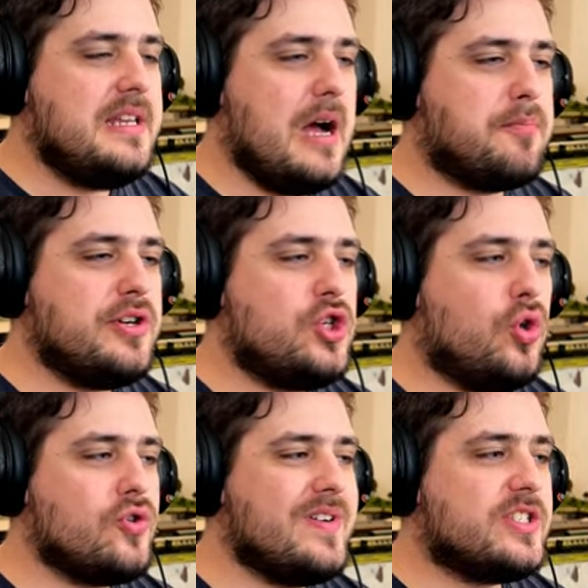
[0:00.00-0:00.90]
Now, I'm pretty sure
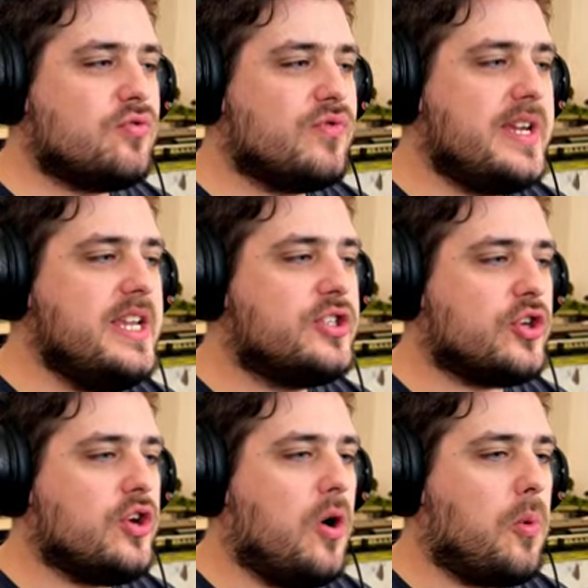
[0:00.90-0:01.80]
there is a
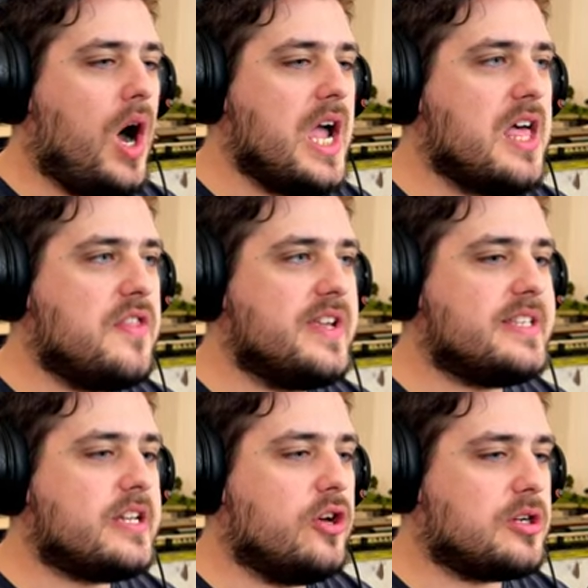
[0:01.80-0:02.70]
reason why
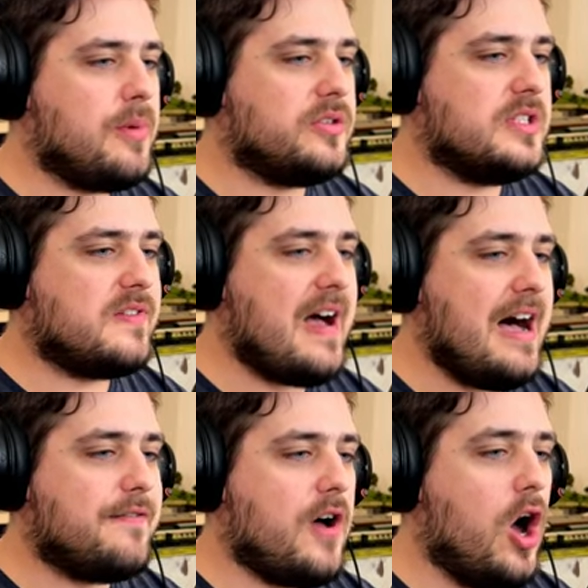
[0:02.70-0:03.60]
these locomotives
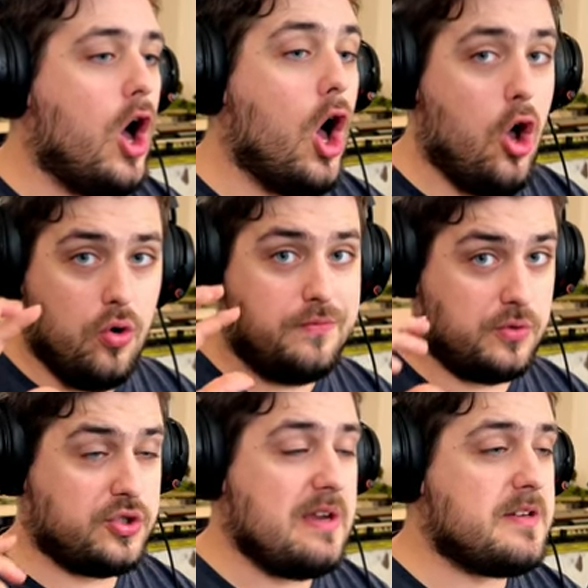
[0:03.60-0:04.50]
have
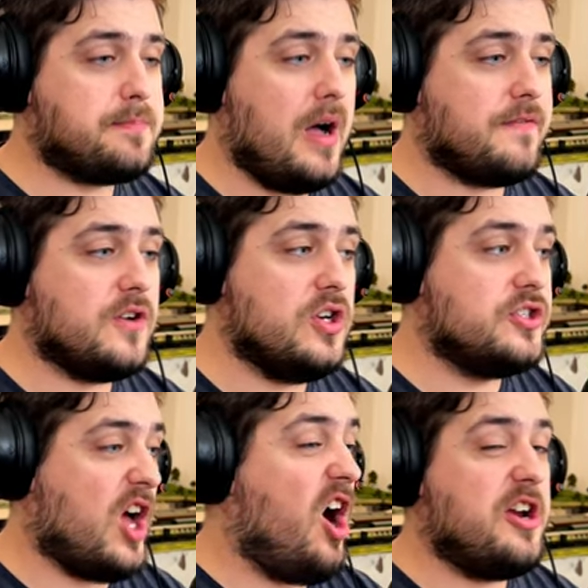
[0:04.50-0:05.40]
oval shaped
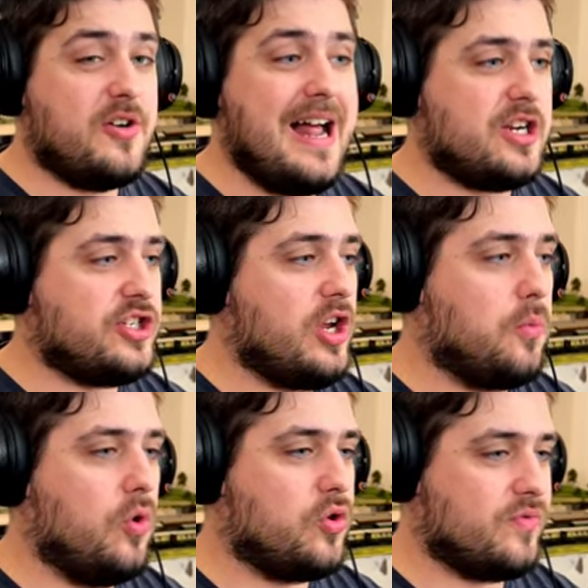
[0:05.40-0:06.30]
buffers. I don't actually know
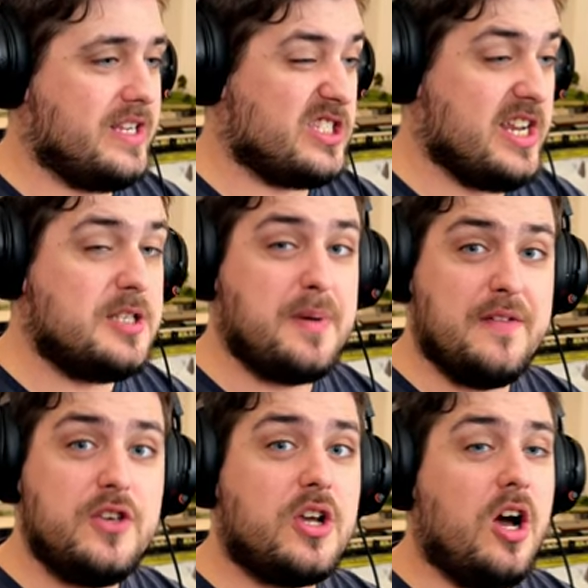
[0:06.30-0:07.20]
what the reason is, but
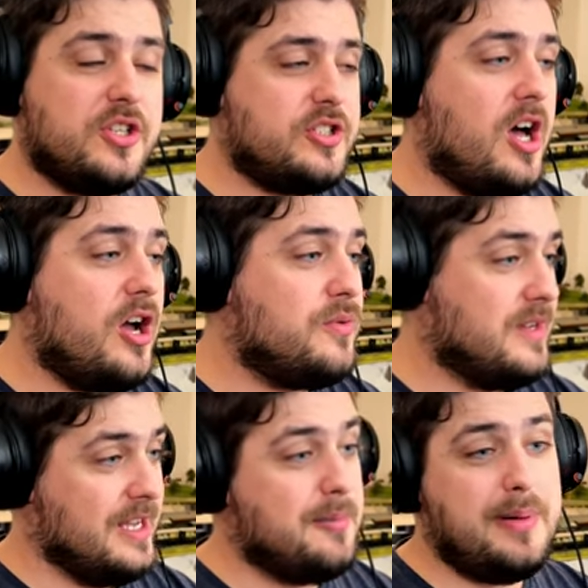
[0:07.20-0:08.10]
if you guys know,
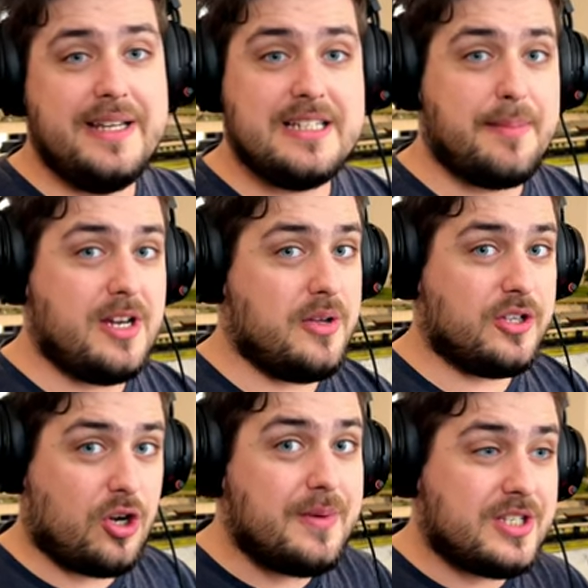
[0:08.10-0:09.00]
please let me know in the
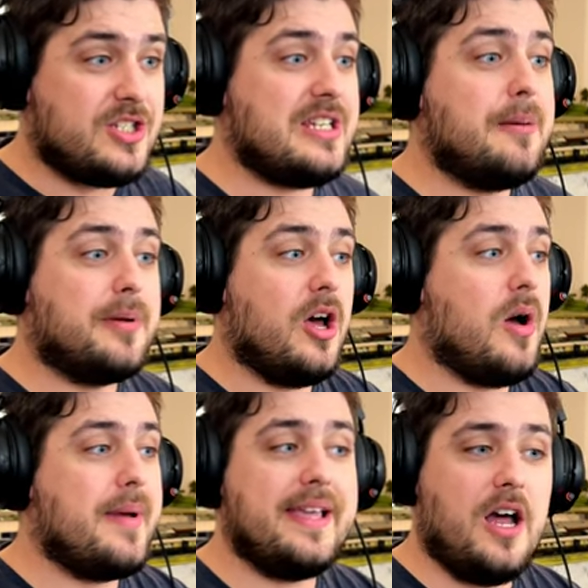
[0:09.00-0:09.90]
comment section down below.
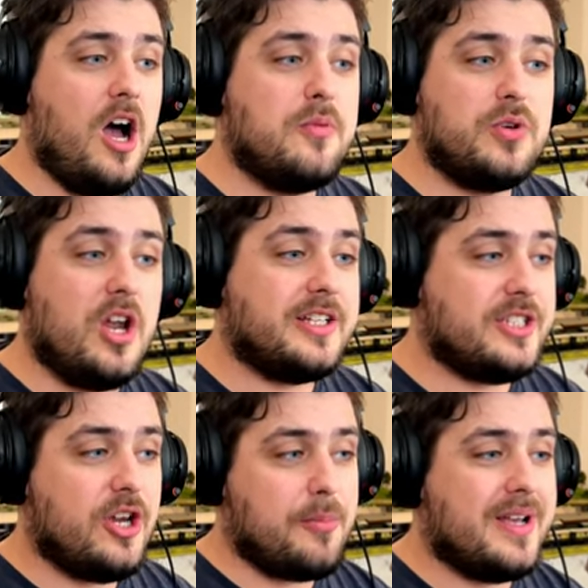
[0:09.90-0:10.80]
I mean, I would like
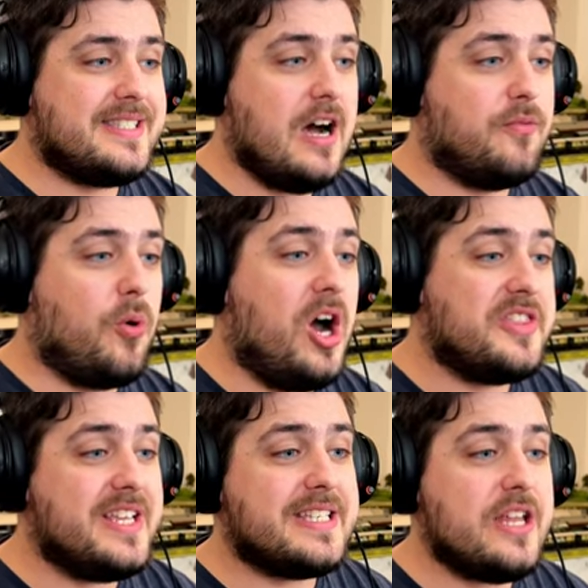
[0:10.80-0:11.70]
to know myself why
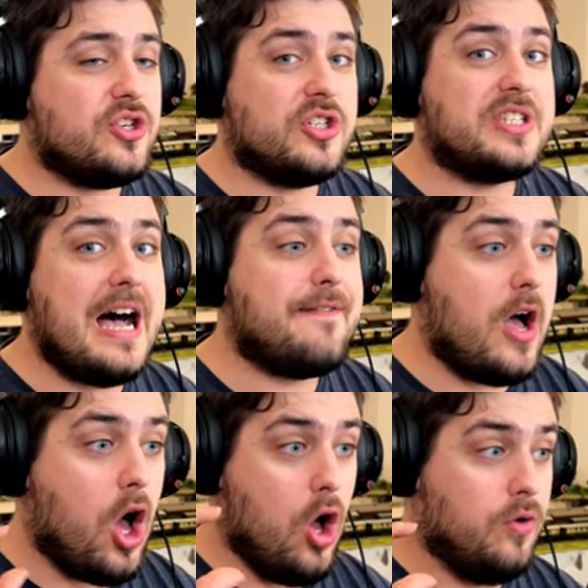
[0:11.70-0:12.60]
these engines have
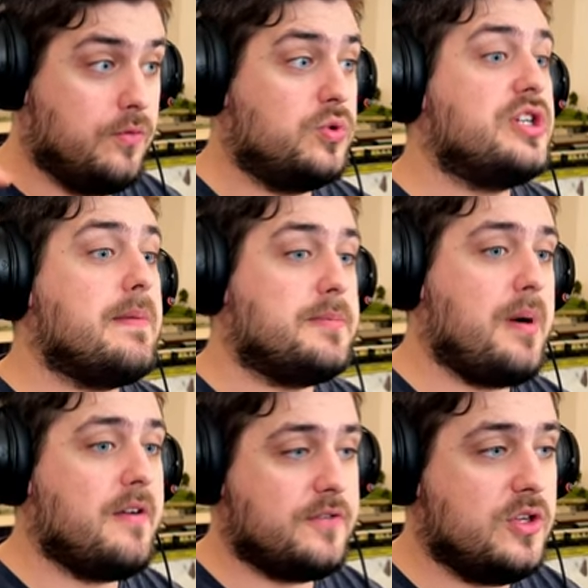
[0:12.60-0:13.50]
oval shaped
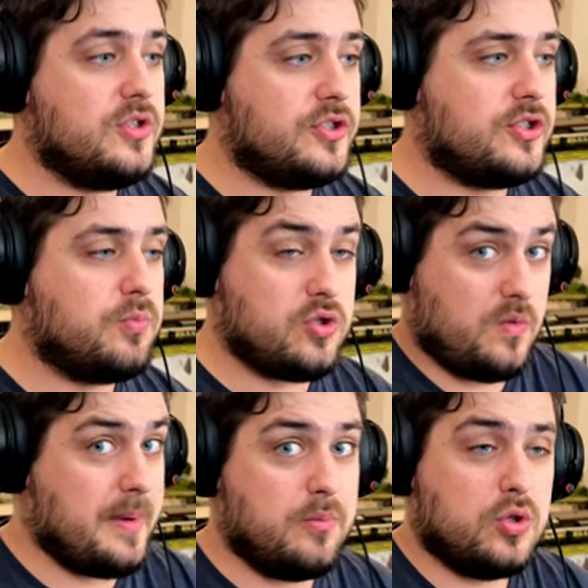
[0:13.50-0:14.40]
buffers. What's
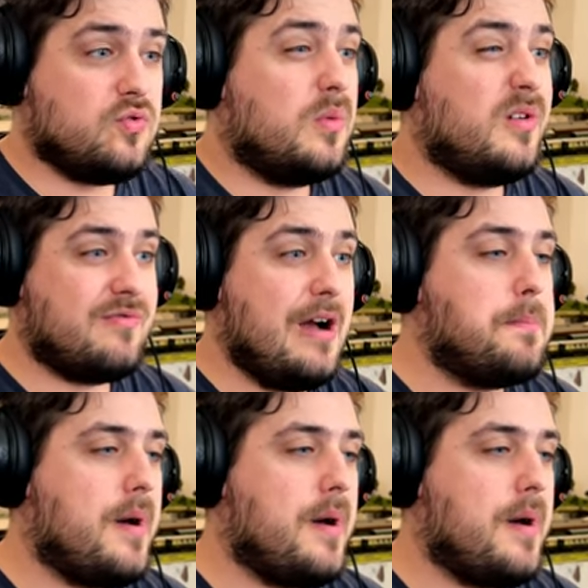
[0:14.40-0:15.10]
I mean, what's wrong with round